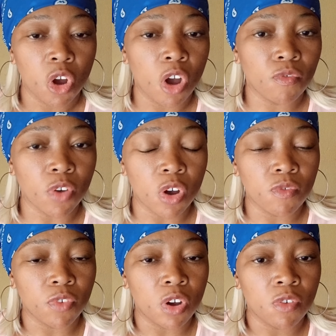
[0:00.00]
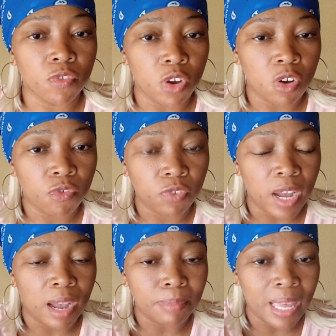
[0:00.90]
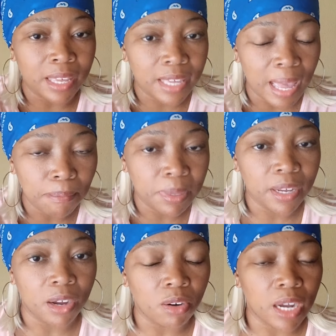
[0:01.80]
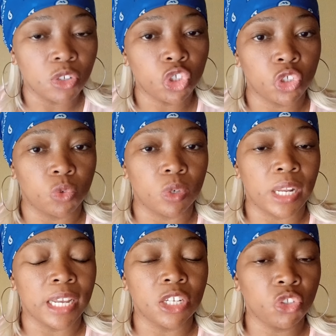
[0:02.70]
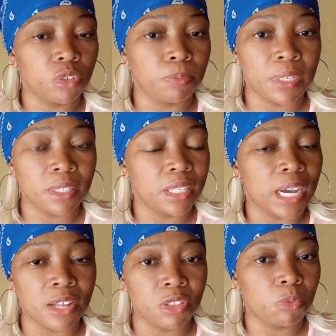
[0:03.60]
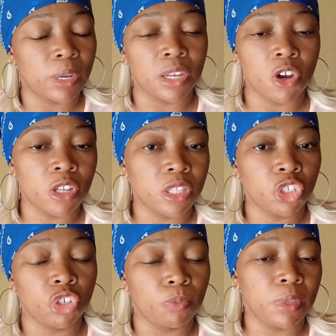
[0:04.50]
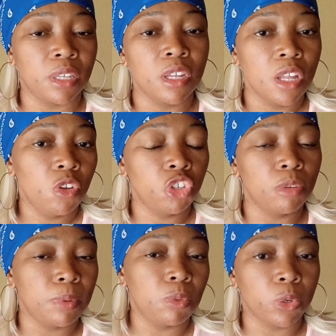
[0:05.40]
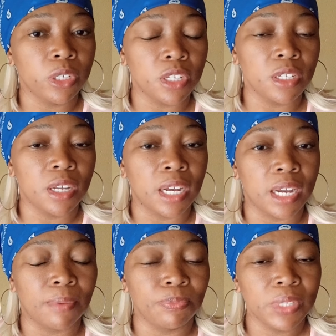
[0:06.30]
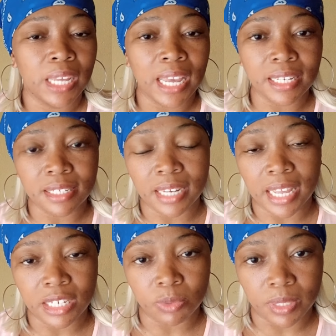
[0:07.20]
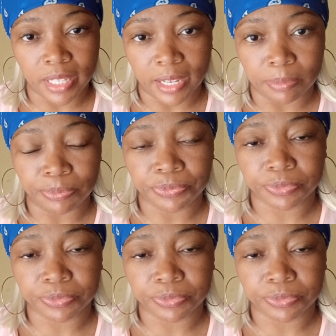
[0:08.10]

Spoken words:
of encamping around you, like it should be the other way, or you should be working hand in hand with them.